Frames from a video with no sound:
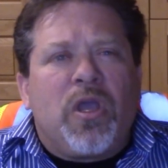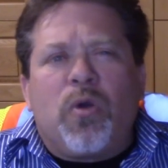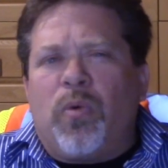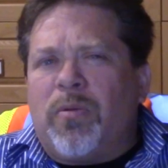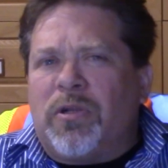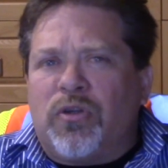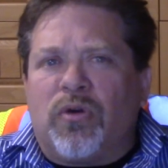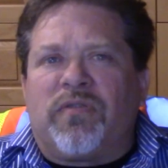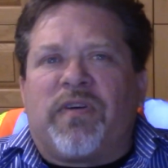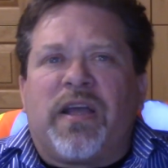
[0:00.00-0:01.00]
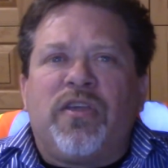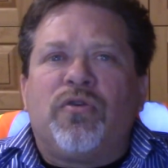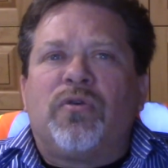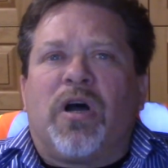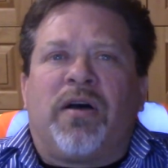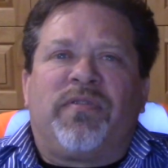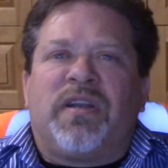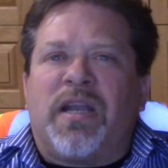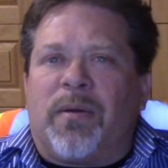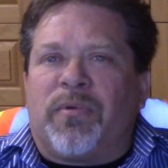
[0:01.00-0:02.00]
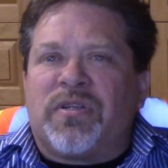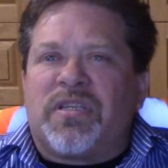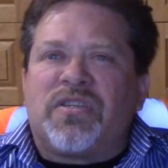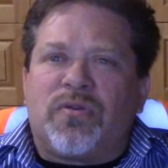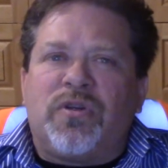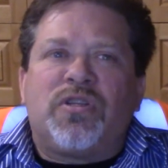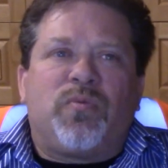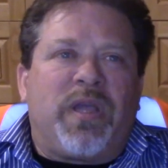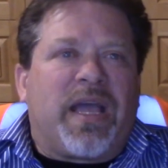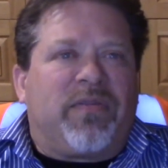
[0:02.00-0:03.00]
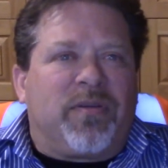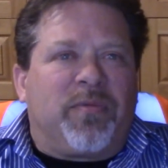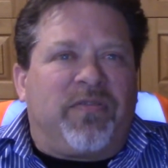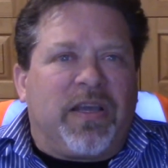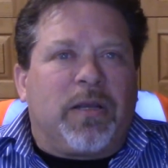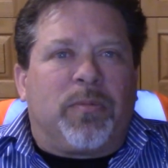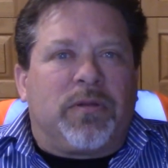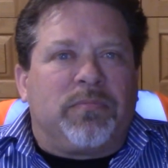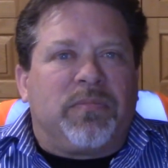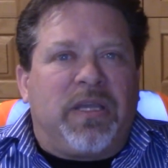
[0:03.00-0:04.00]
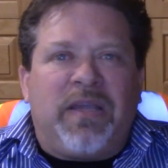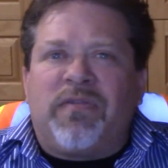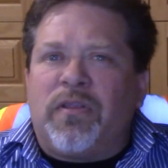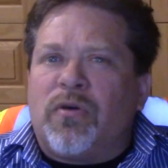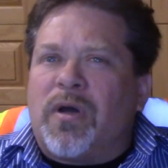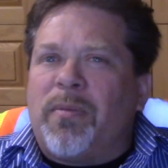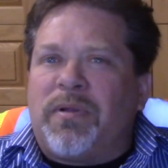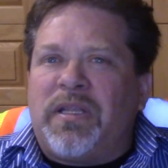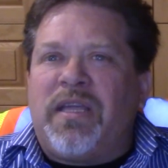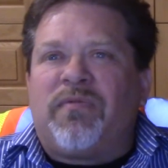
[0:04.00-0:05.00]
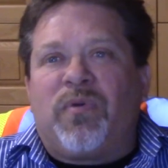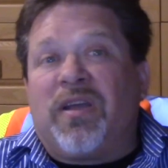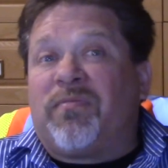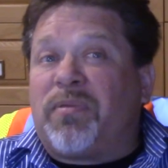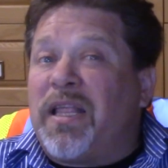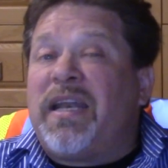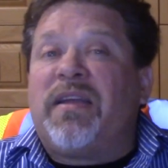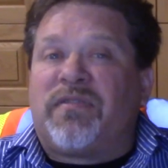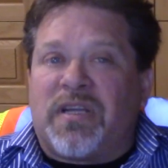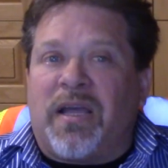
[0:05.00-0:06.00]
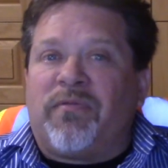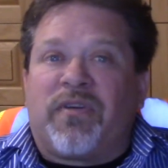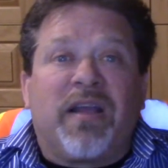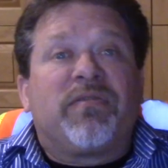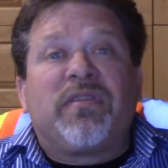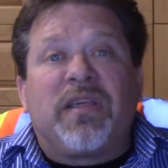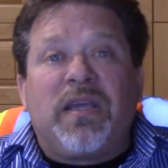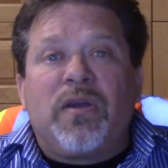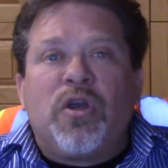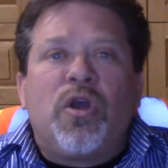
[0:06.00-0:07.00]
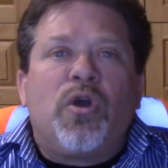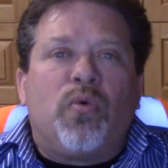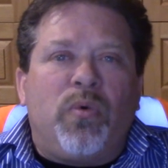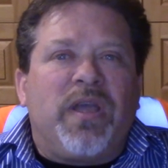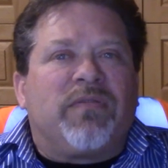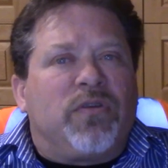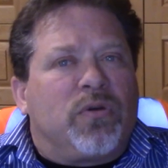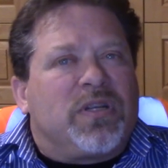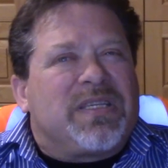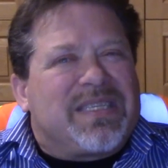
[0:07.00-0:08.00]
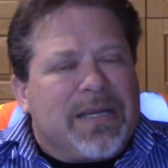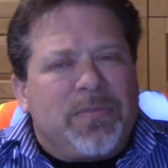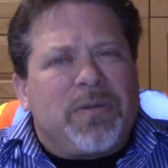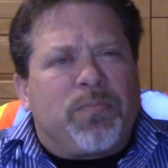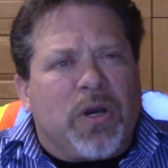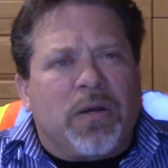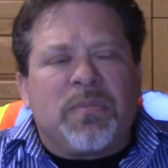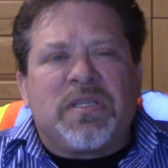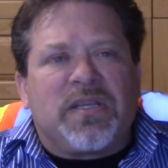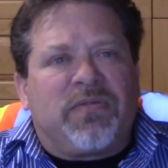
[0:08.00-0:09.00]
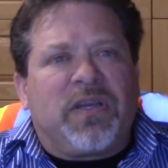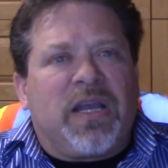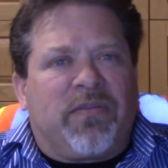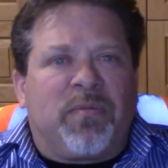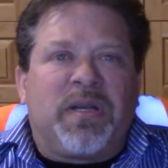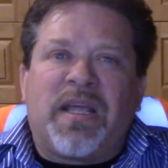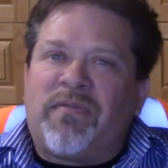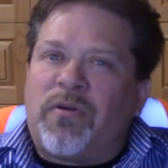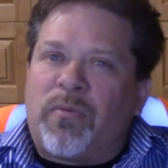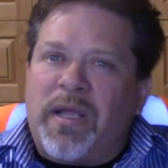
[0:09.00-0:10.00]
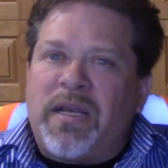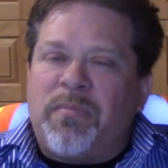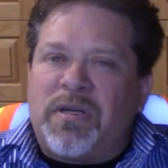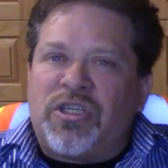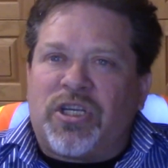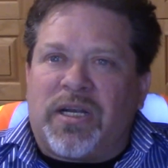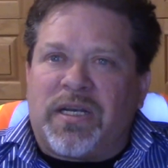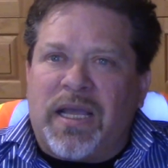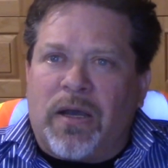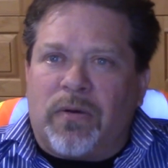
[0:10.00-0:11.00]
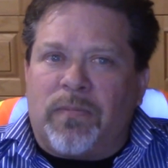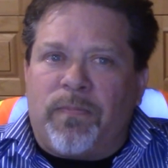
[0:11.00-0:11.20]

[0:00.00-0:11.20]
We will notify you of the numbers as soon as we have them available. Even though I believe we have plenty of time for everything, we have noticed some departments of the government have already been shut down.